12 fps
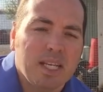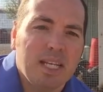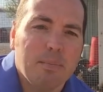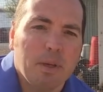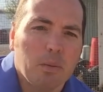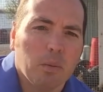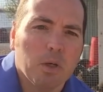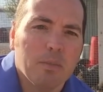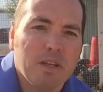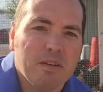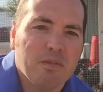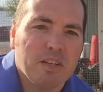keep a
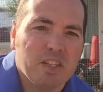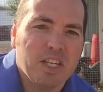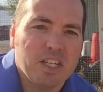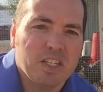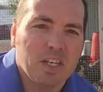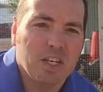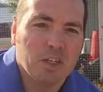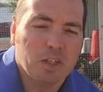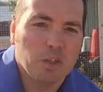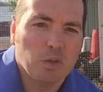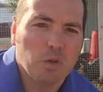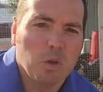worm infestation under
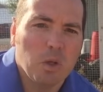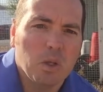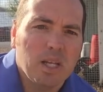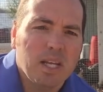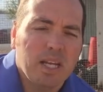control.